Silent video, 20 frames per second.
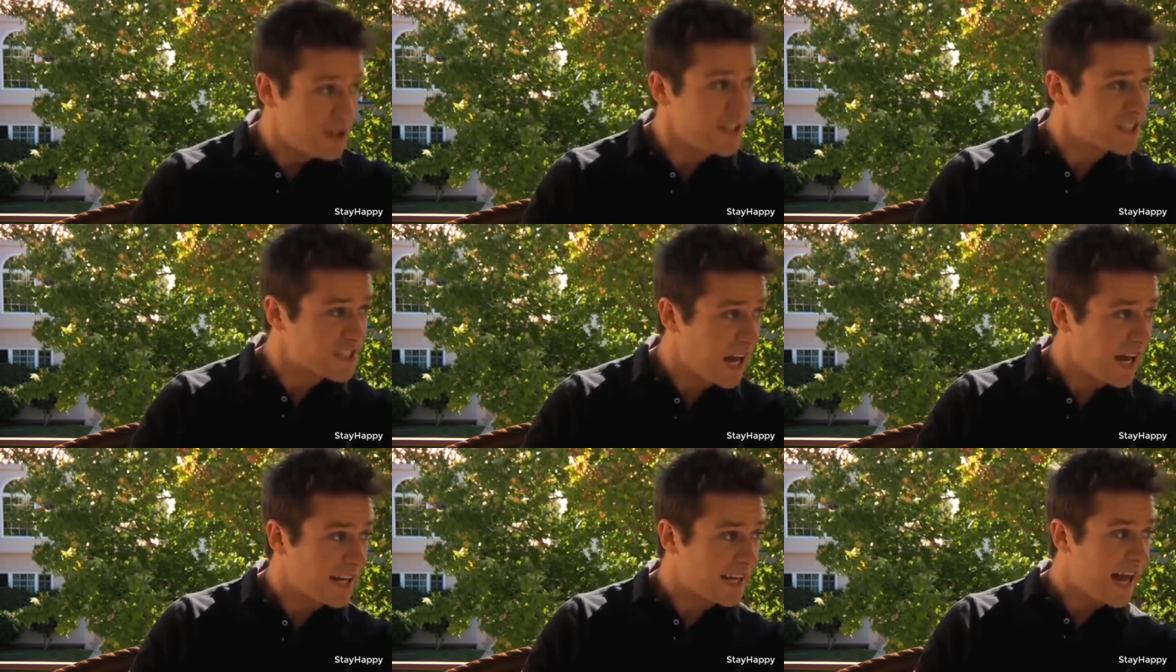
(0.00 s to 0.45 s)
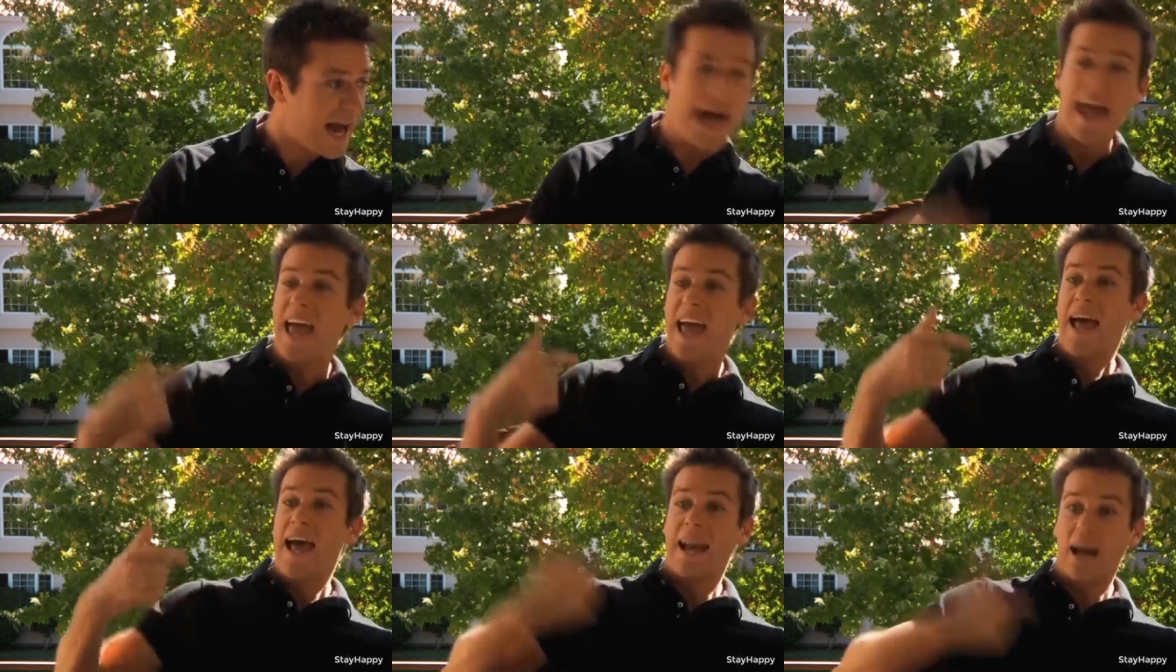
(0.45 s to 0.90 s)
you're this kind of
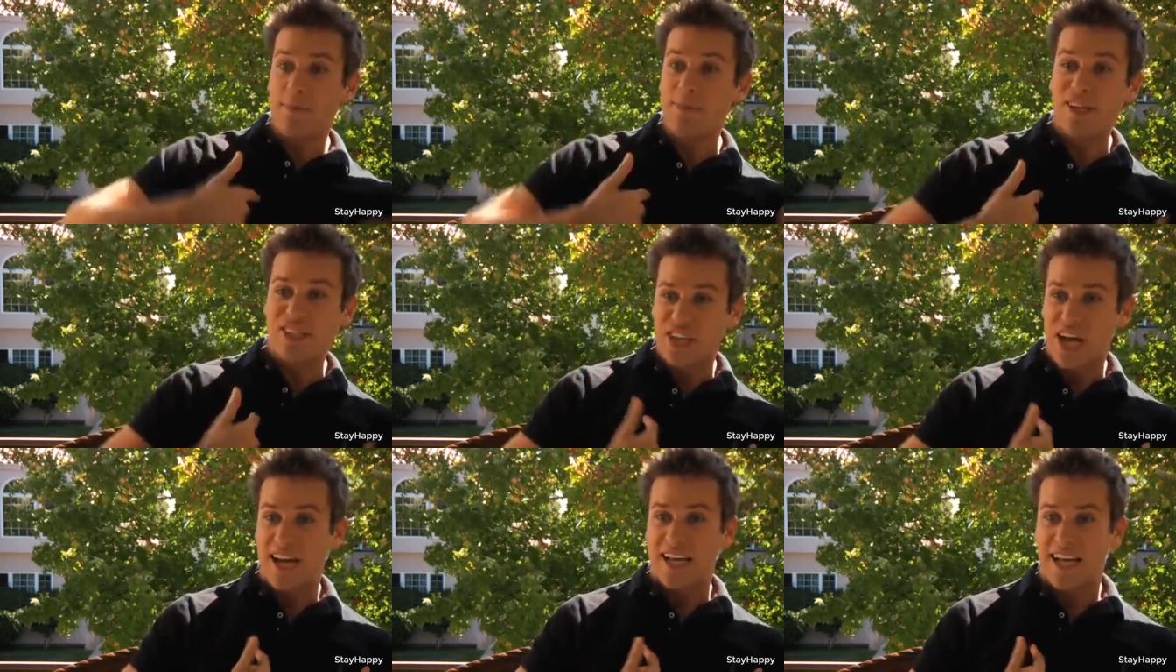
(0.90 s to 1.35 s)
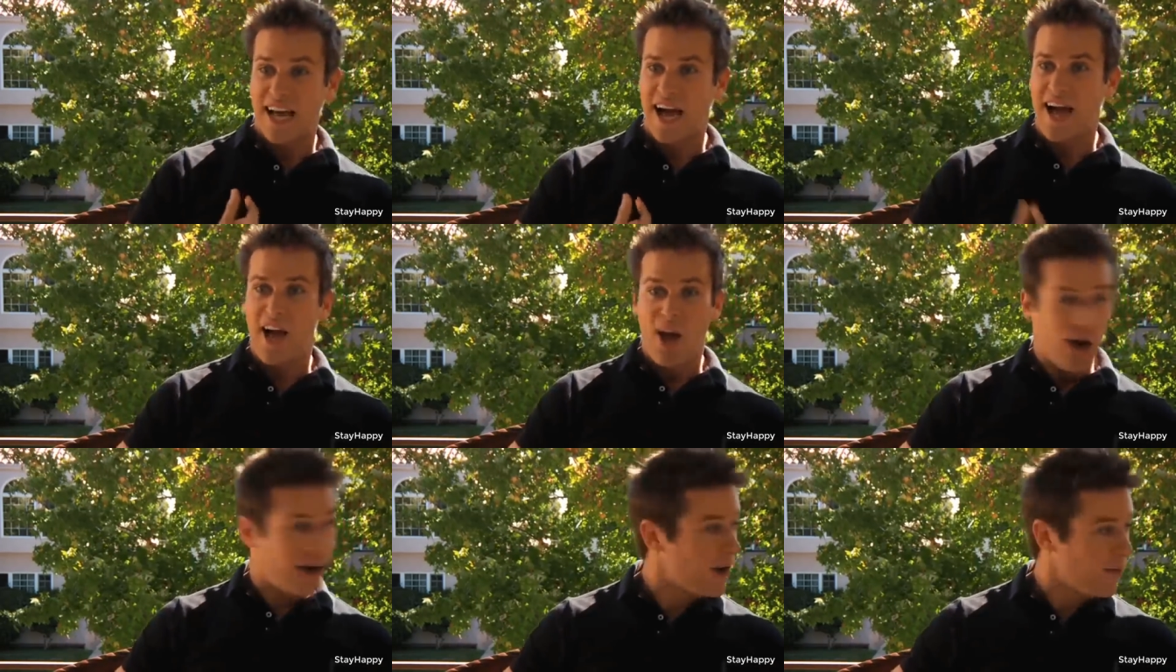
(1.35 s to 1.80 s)
guy, and I'm this kind of
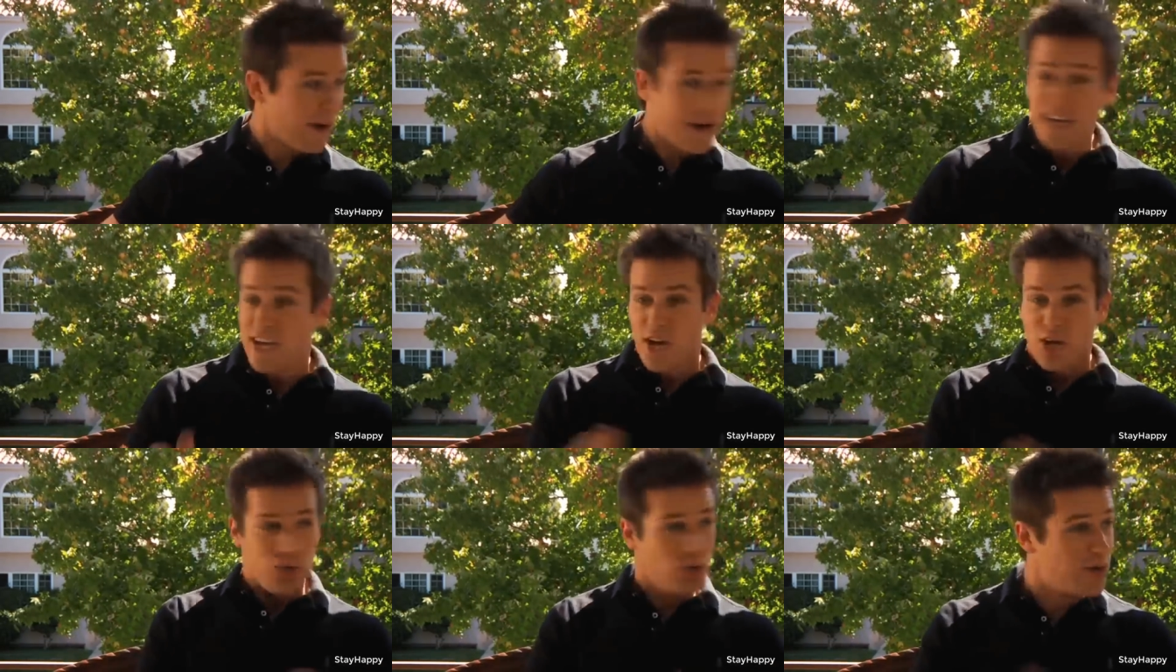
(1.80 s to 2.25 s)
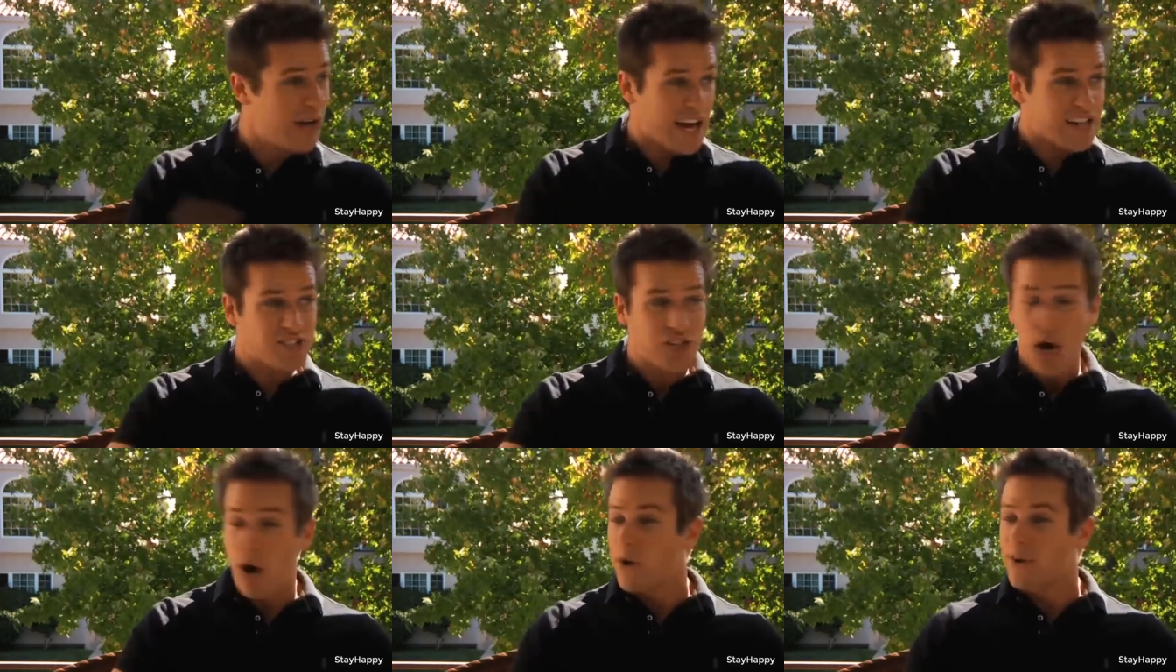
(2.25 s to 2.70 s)
guy. Okay, ready? You
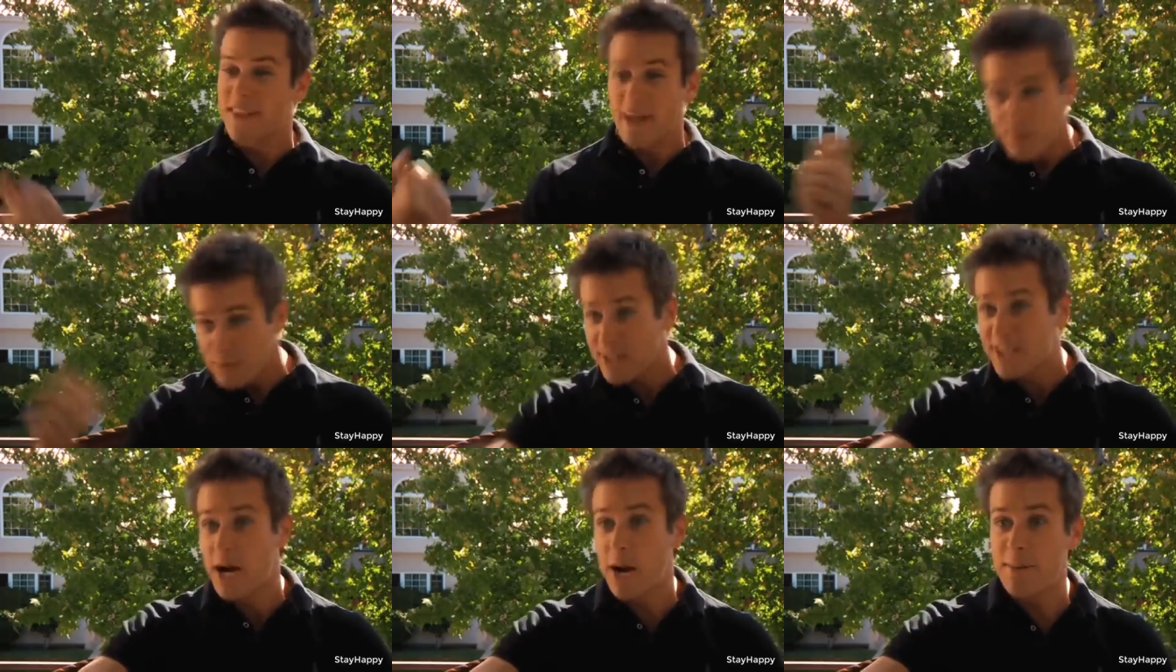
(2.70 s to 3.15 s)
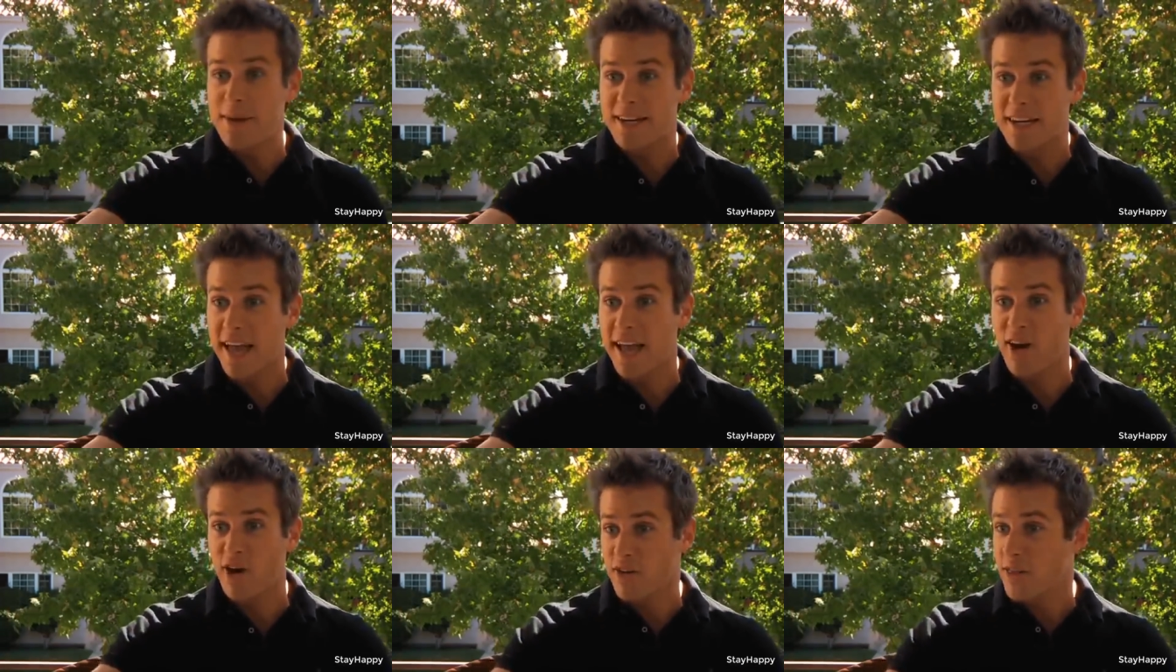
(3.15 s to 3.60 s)
guys go, and then I'm gonna come
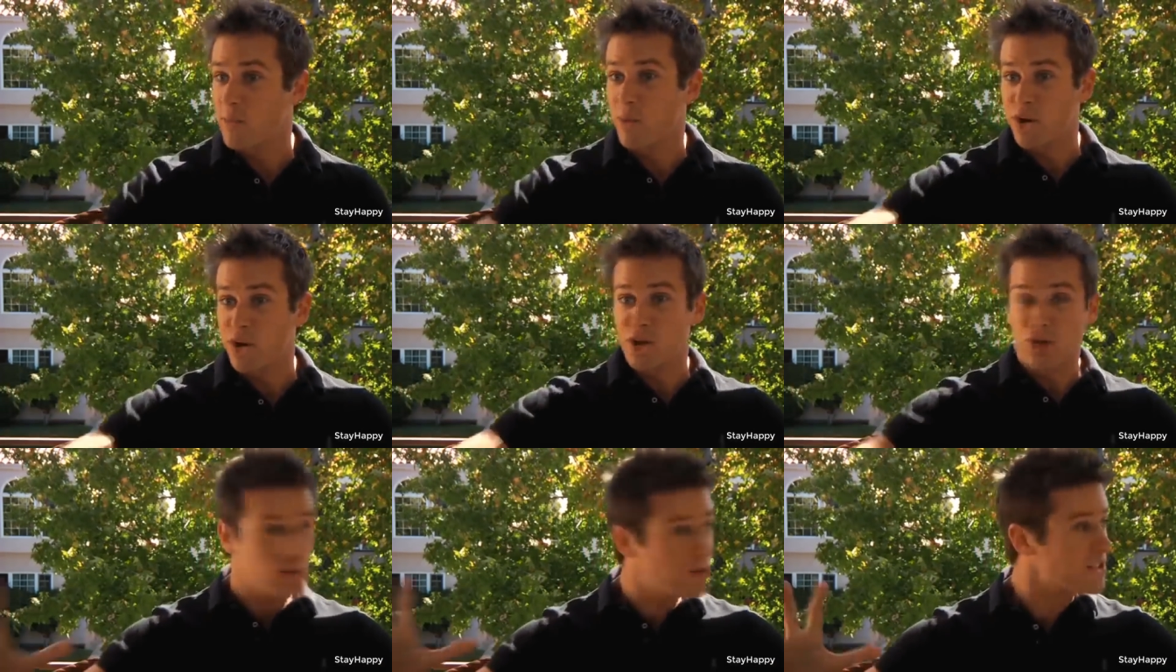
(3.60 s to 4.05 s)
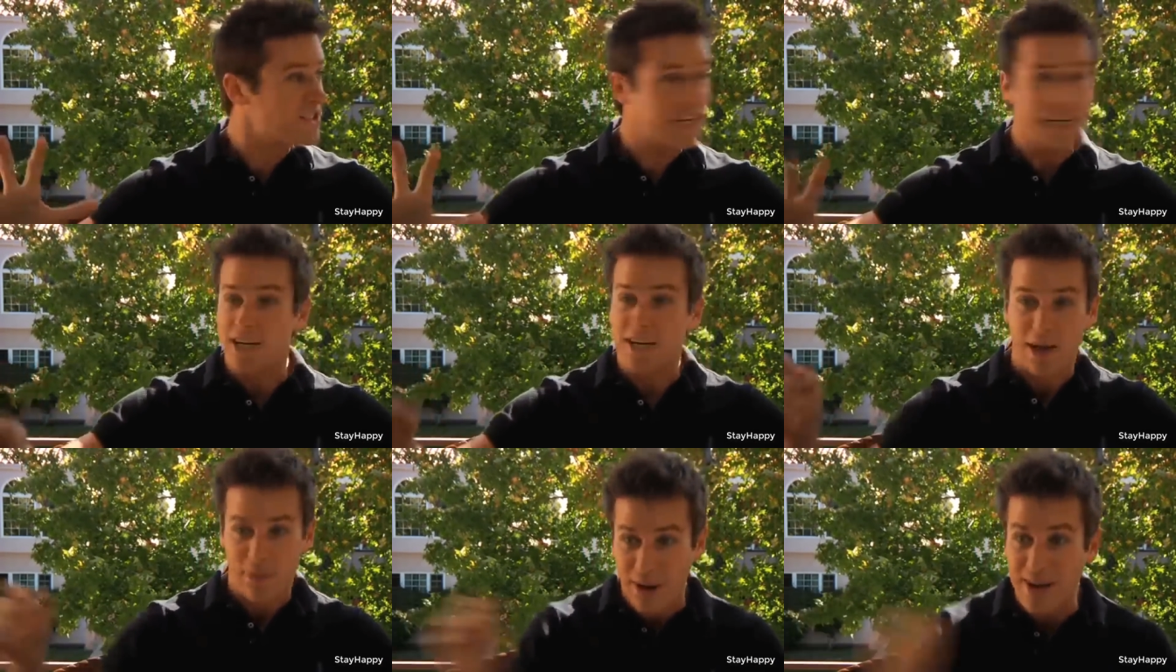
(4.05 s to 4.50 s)
in later, and then we're gonna do this
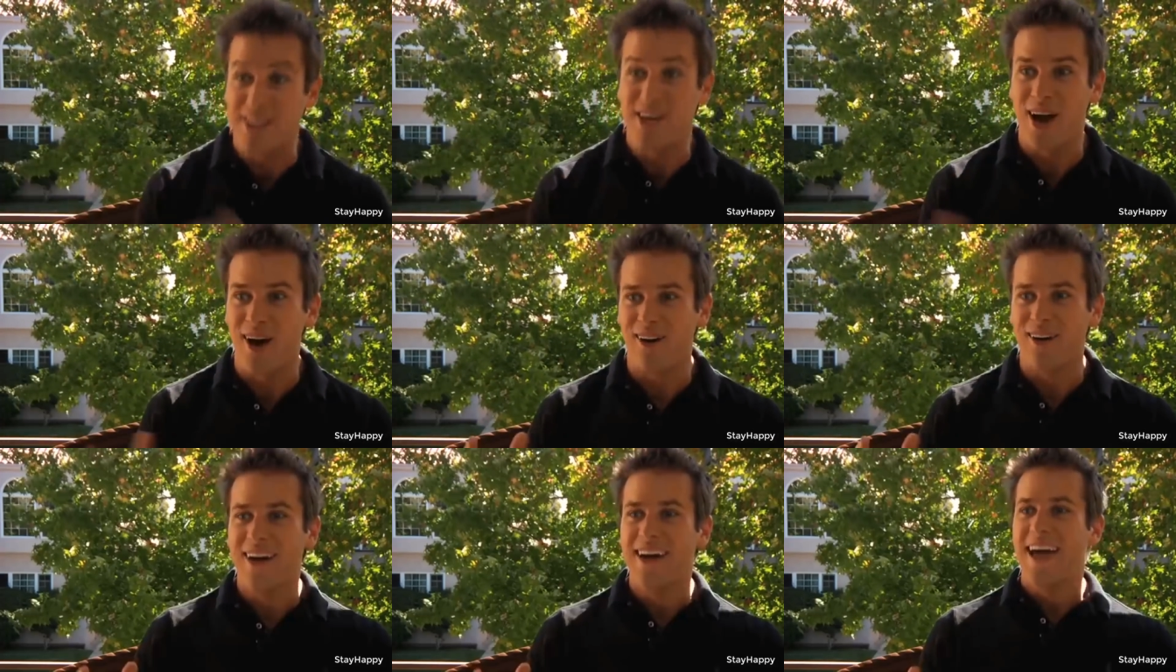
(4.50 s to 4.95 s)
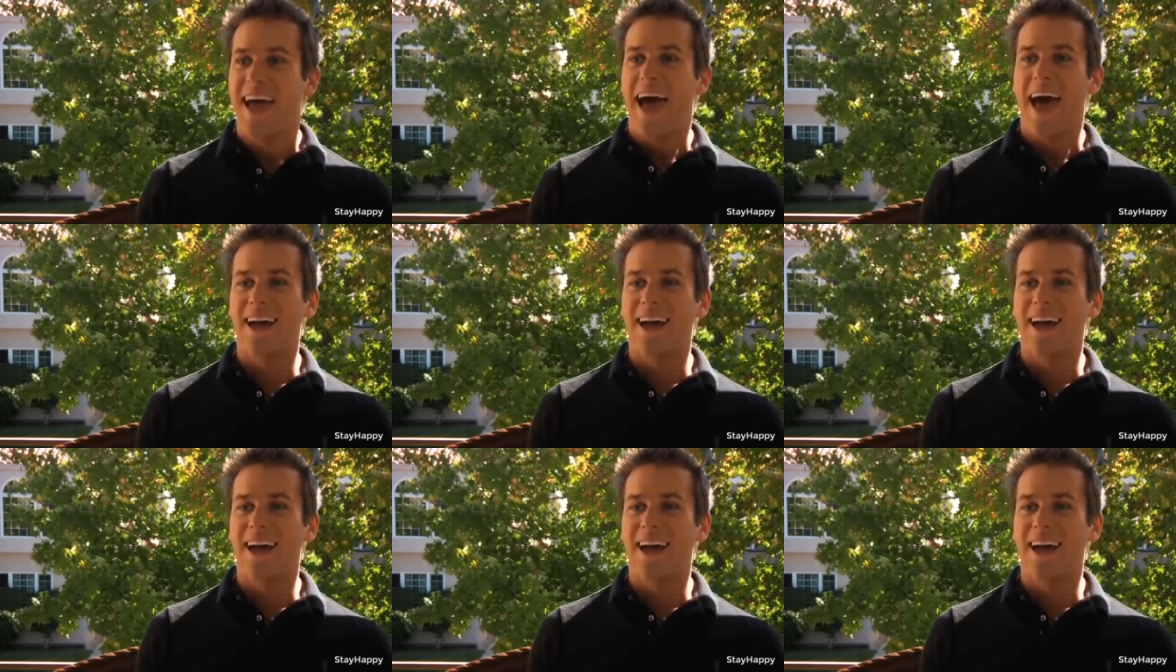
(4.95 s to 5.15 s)
thing. Okay, ready? Go.